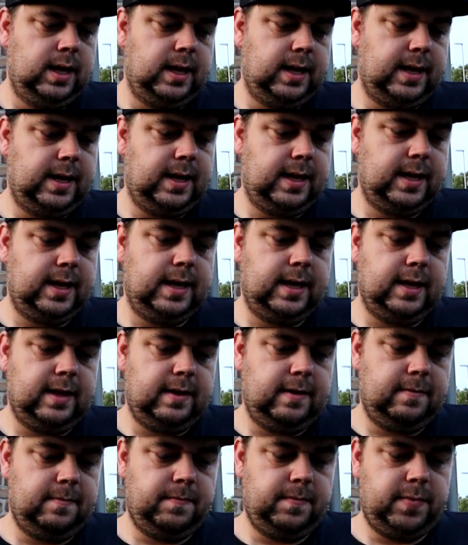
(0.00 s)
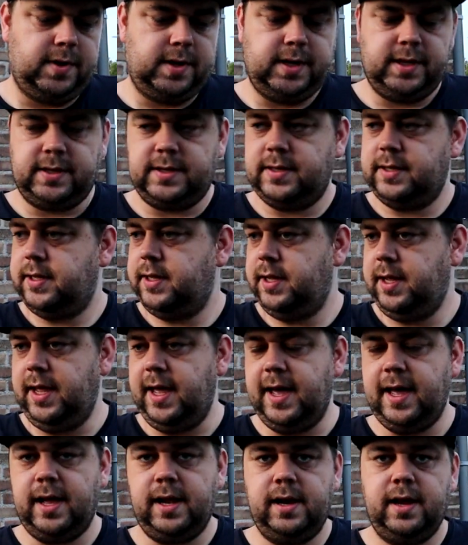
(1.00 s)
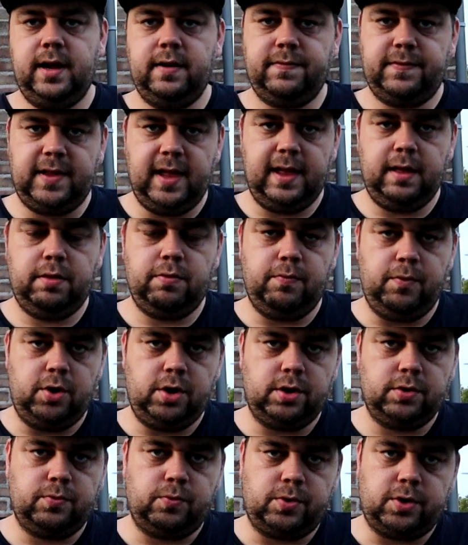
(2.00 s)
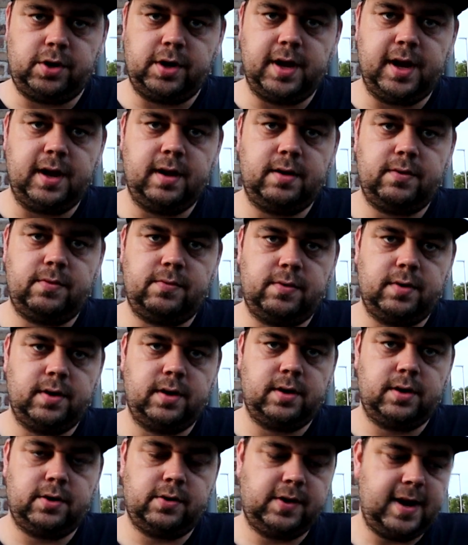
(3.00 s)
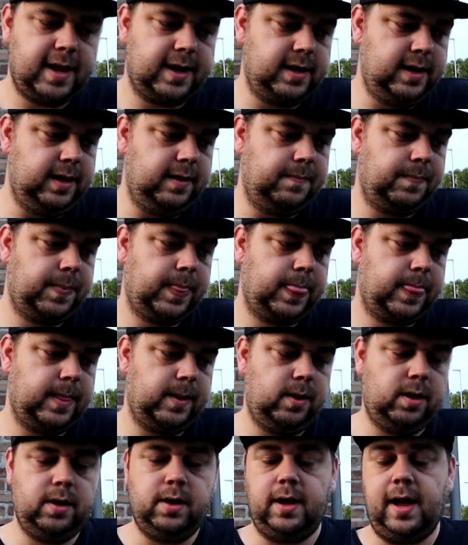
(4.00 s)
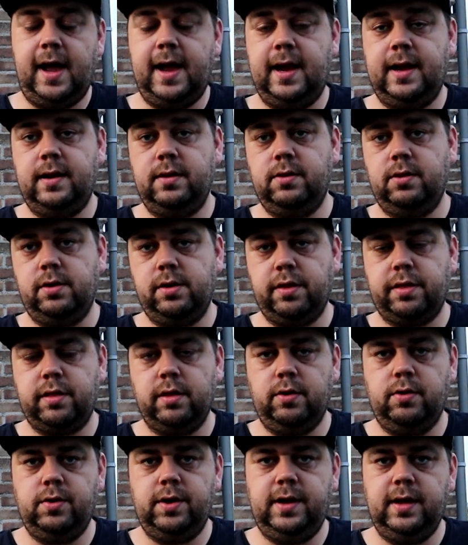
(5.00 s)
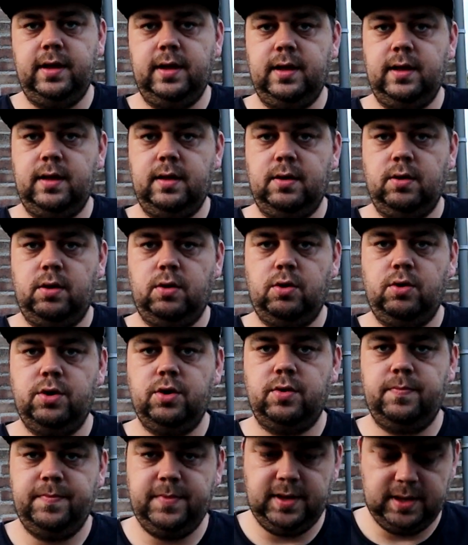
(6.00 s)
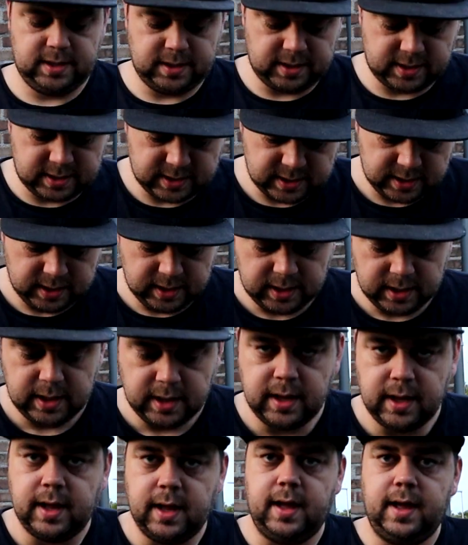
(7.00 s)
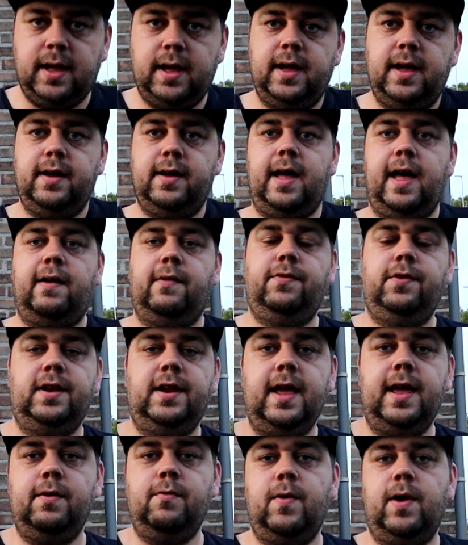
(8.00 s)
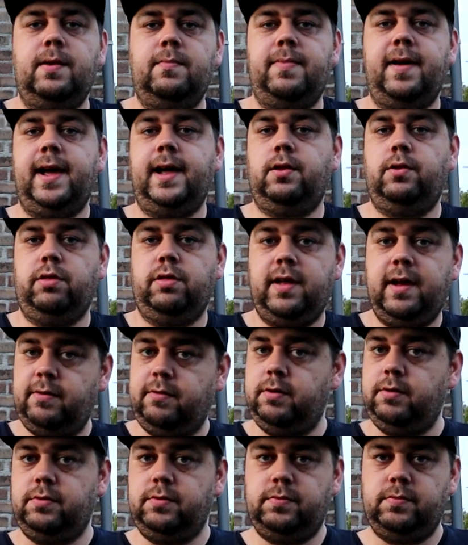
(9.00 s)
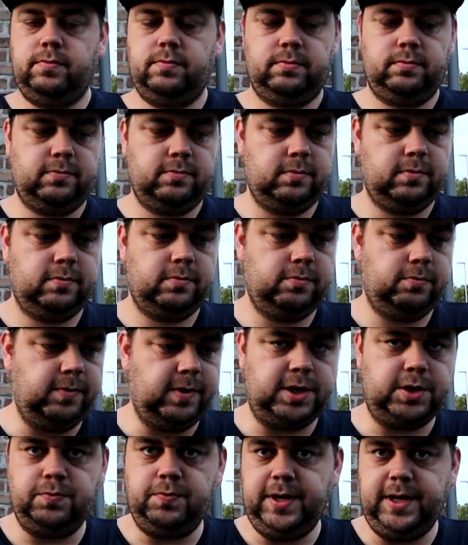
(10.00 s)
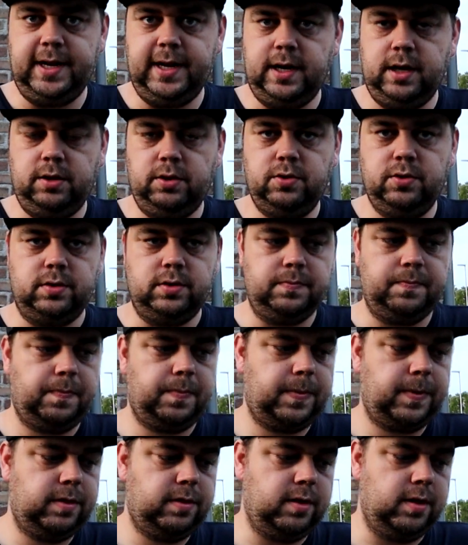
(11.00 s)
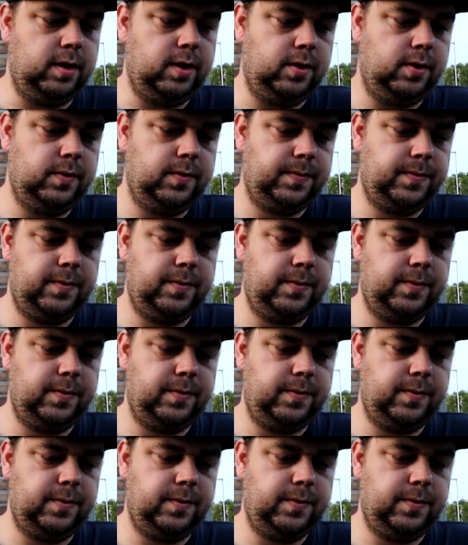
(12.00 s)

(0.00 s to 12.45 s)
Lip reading: But yeah, a lot of things weren't working correctly. Oh, and also the odometer every day went back to 0, which we didn't do. So